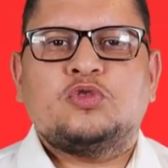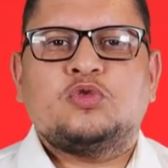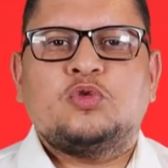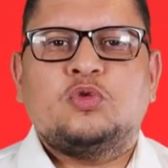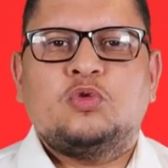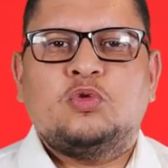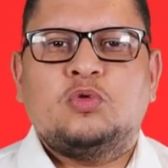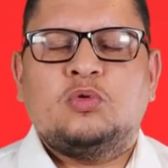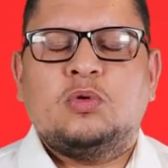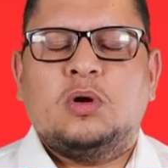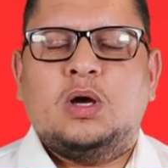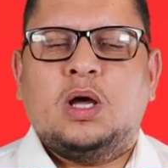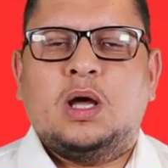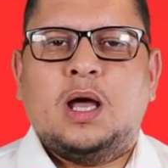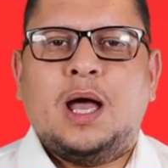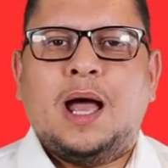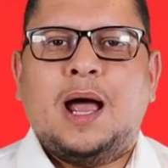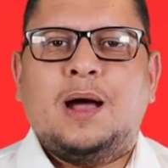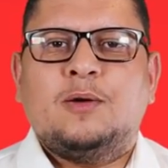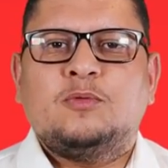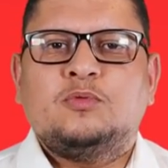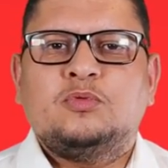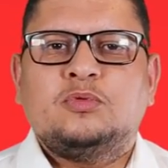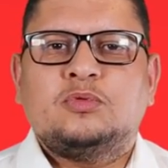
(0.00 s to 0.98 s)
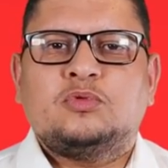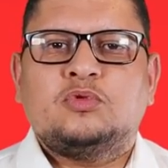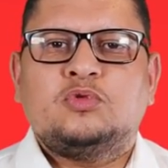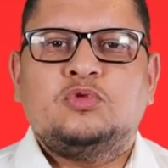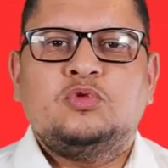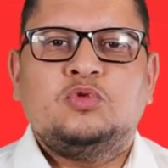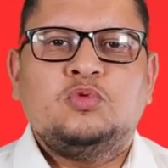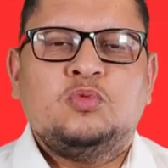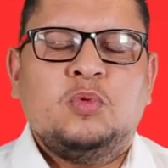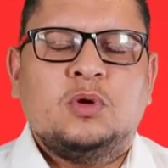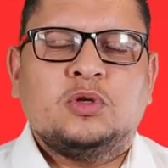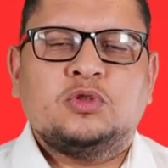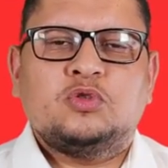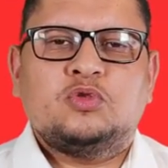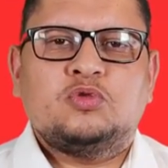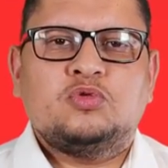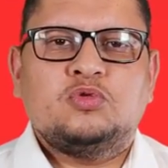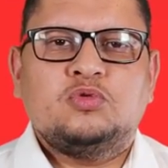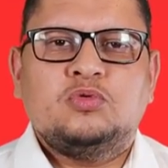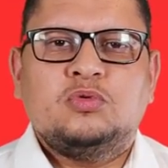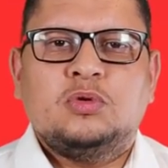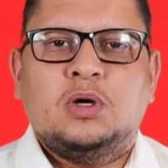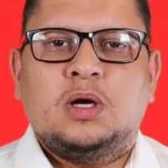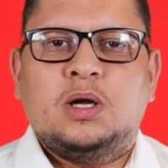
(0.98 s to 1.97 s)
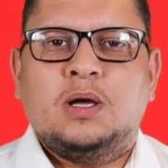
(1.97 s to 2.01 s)
So uh, how you want
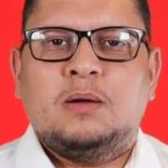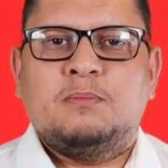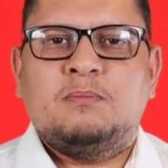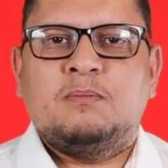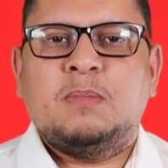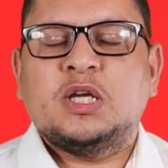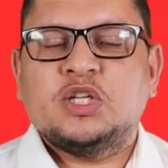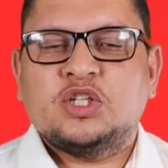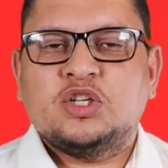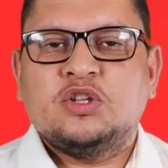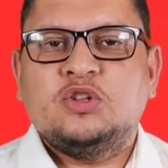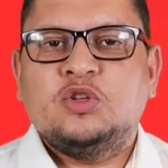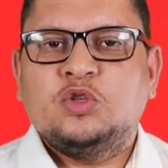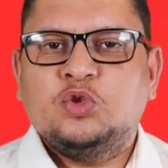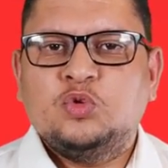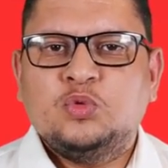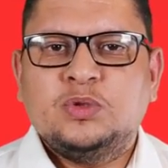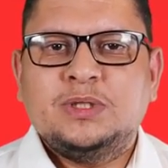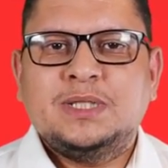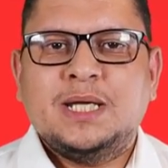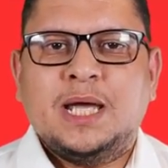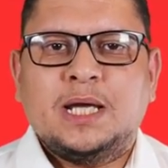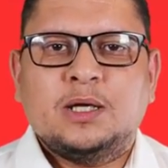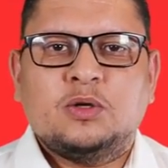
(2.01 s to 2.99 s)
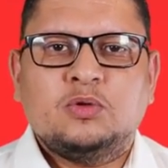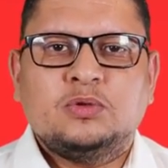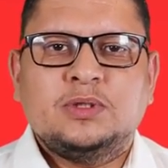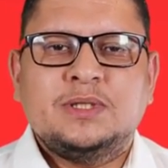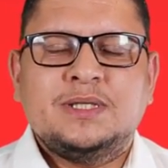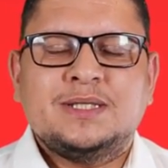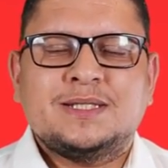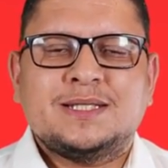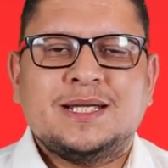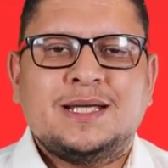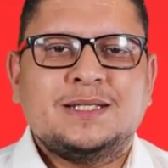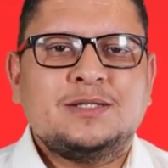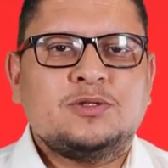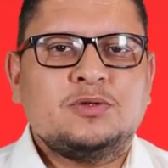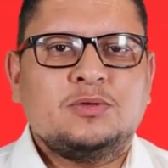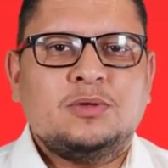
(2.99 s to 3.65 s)
to uh, mention the UDI code inside.